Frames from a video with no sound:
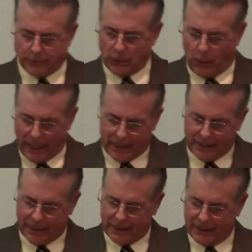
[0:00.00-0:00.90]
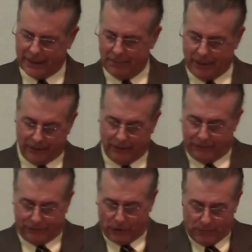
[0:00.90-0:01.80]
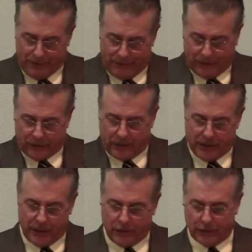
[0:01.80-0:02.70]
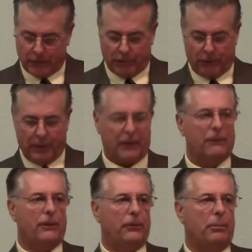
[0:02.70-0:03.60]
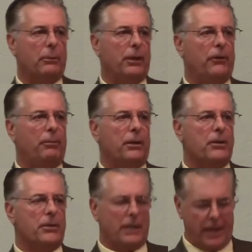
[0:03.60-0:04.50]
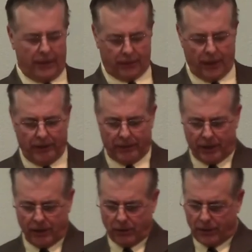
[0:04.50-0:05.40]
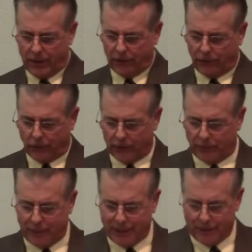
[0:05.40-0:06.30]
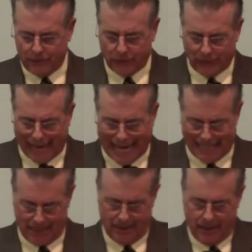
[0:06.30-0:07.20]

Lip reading: Why didn't he get like that? Because he firmly fixed on the eternal perspective with his spiritual eyes. 2 Corinthians 4, let's begin in verse 8.